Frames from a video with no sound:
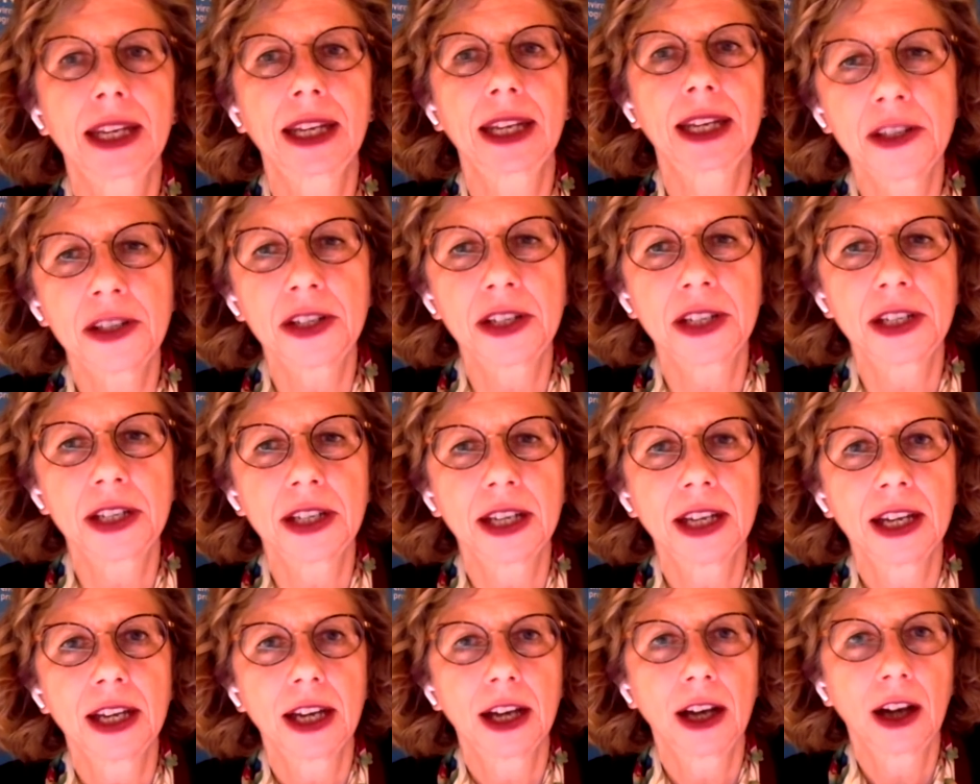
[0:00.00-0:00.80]

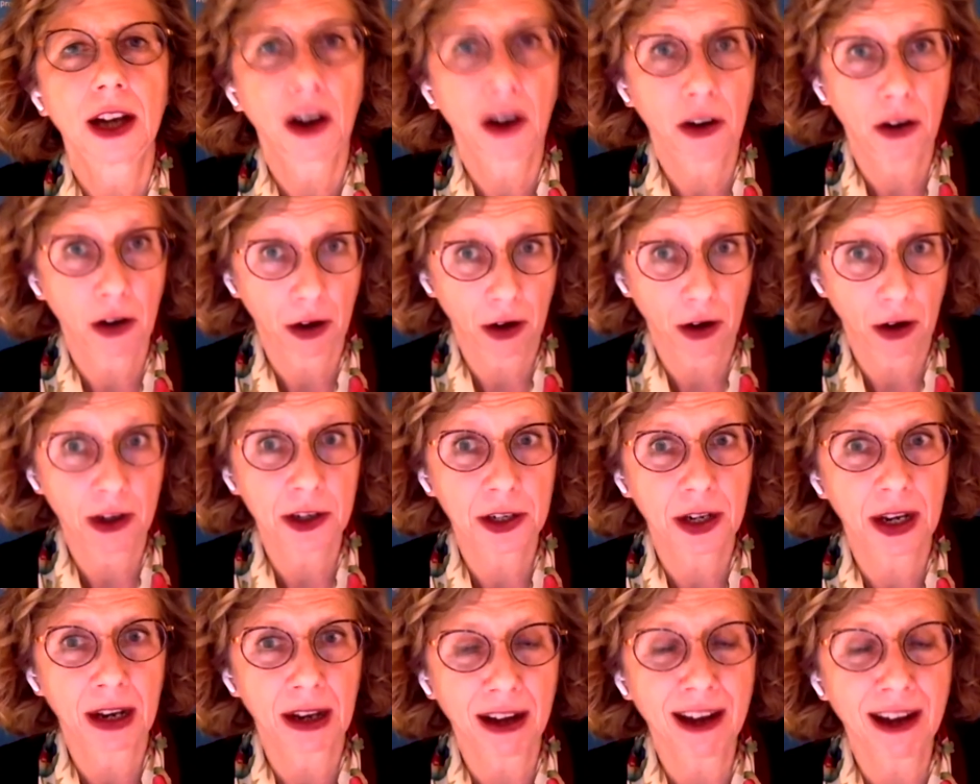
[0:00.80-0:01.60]
energy
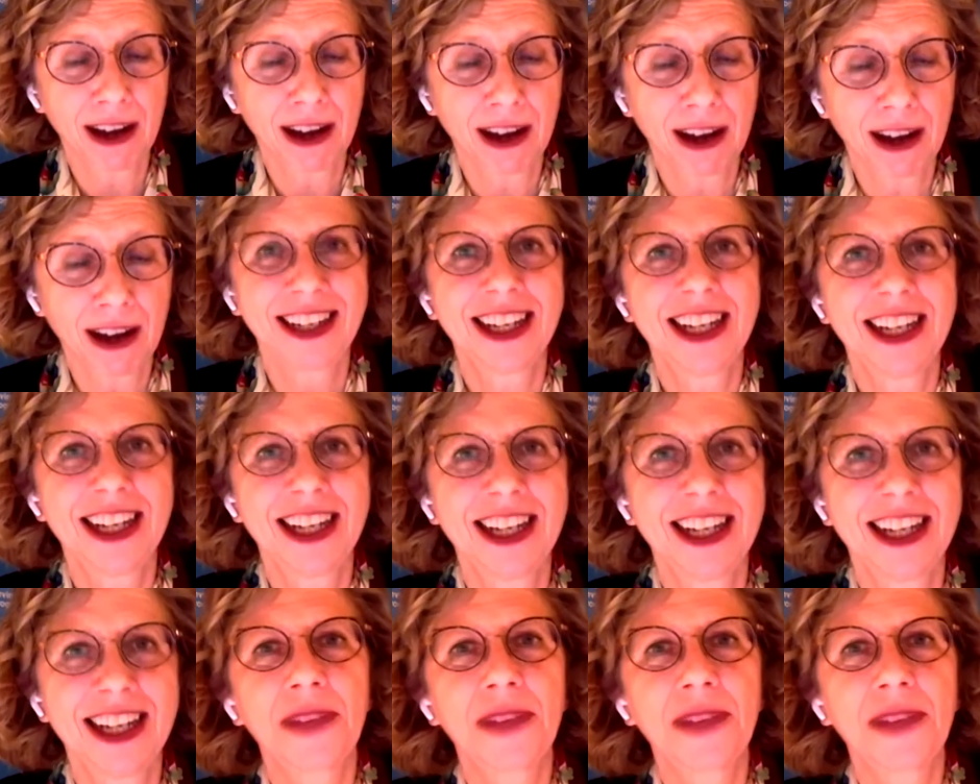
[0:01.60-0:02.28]
online